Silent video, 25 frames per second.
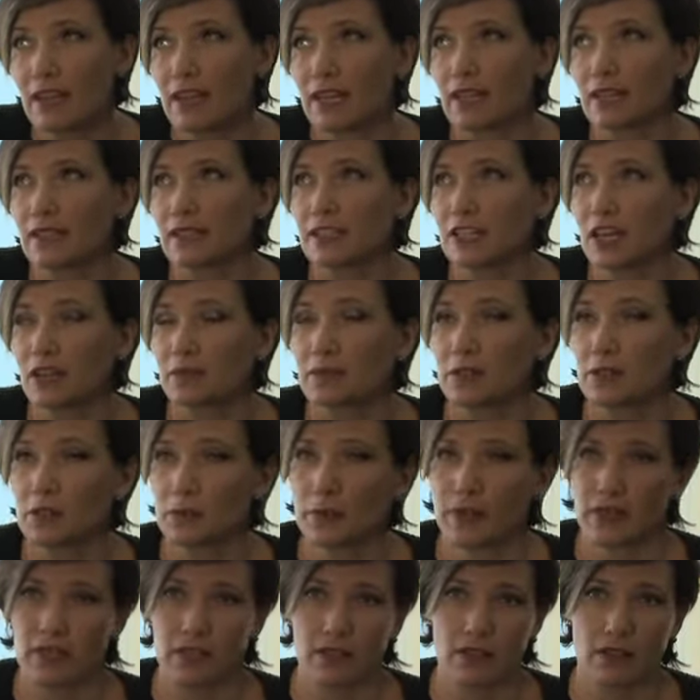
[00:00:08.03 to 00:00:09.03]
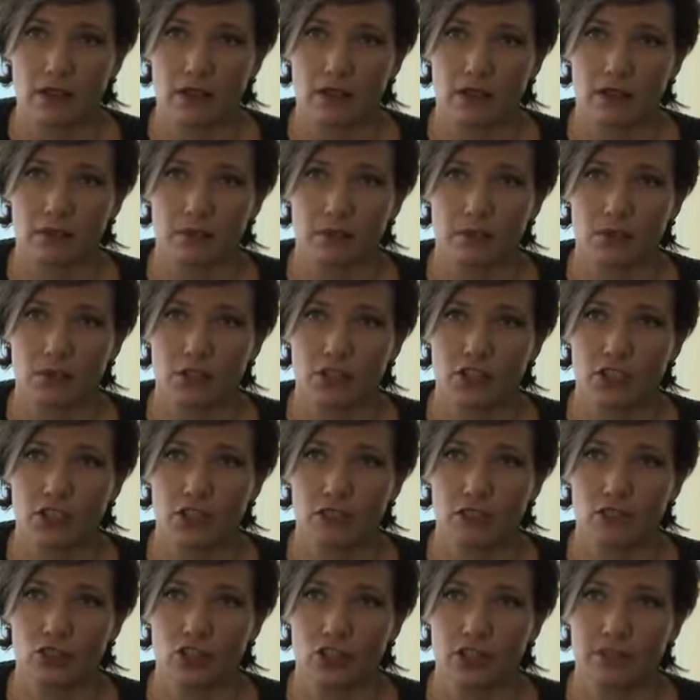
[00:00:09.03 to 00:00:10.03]
in terms of spending time with
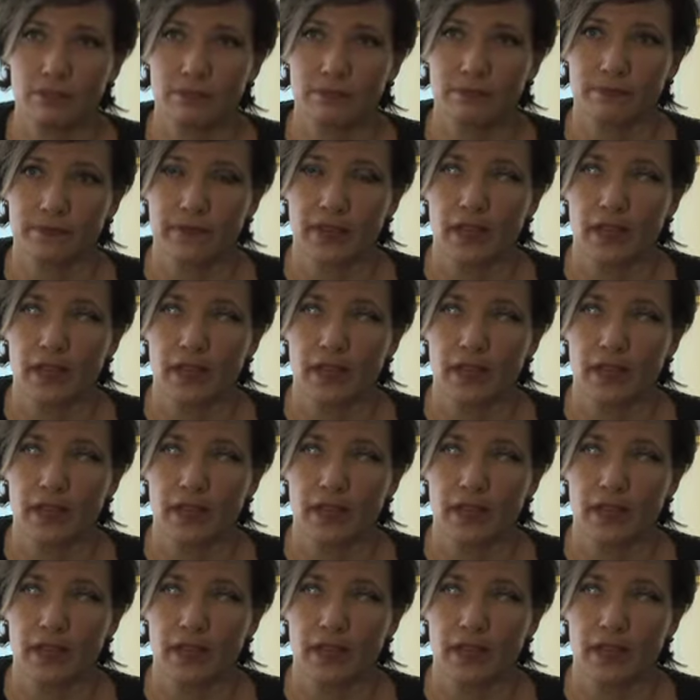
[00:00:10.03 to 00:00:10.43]
children?